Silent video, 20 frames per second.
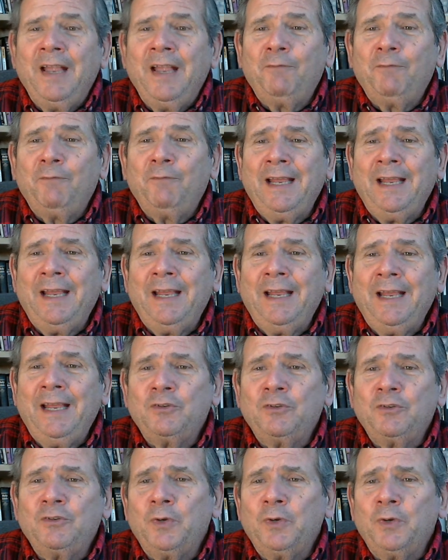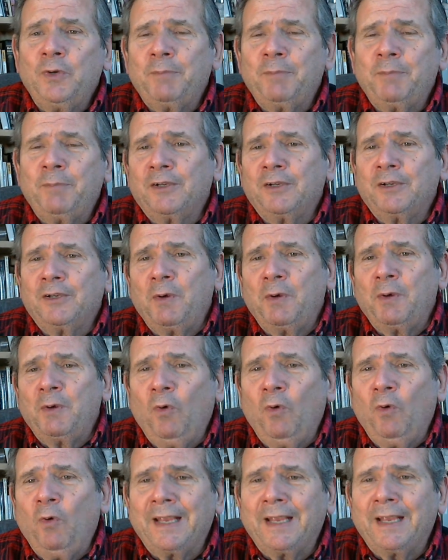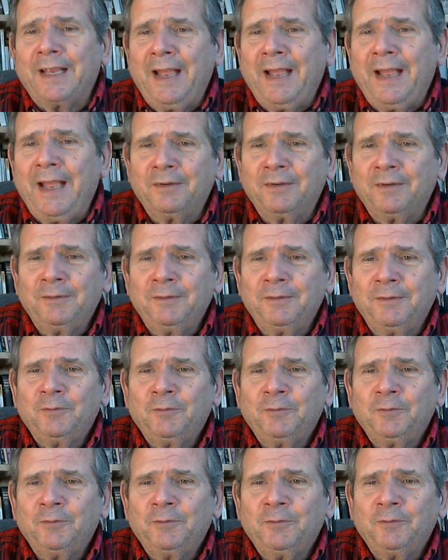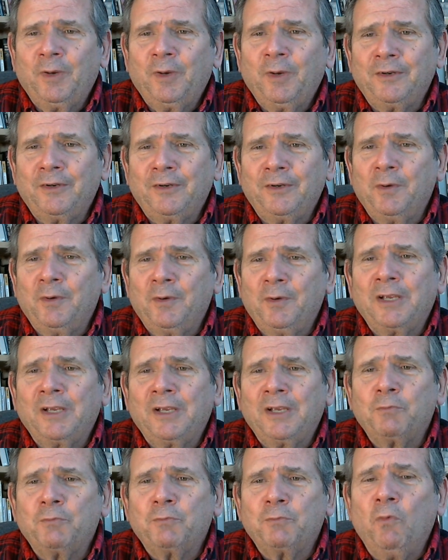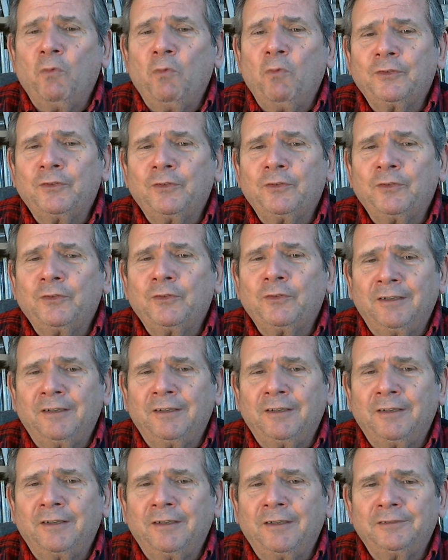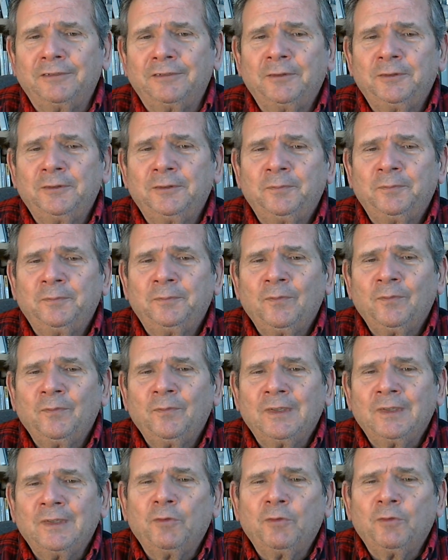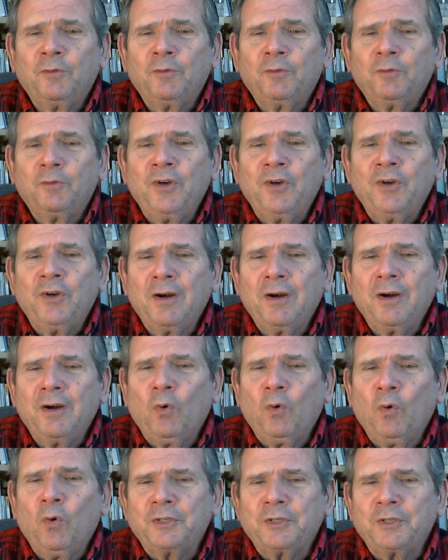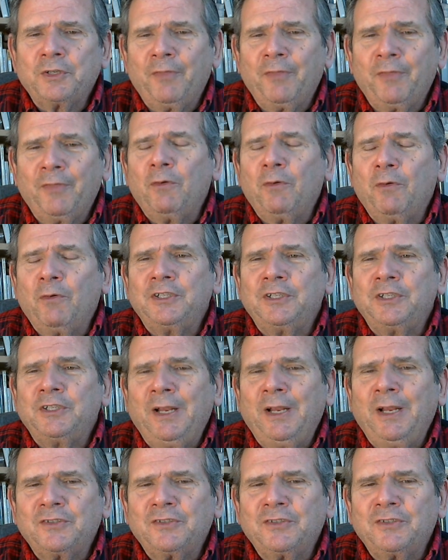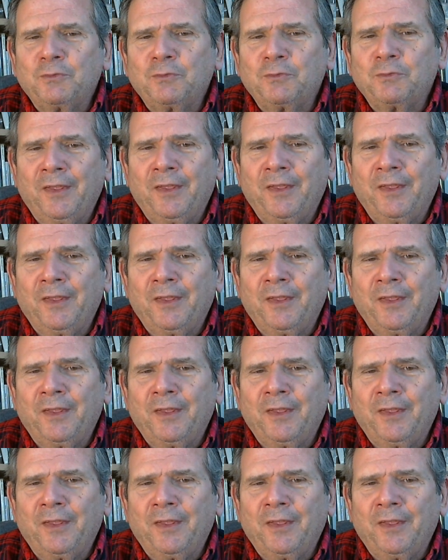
And we can't do it because we want to get. We got to do it because we want to give, to return a portion of that which he's blessed us with.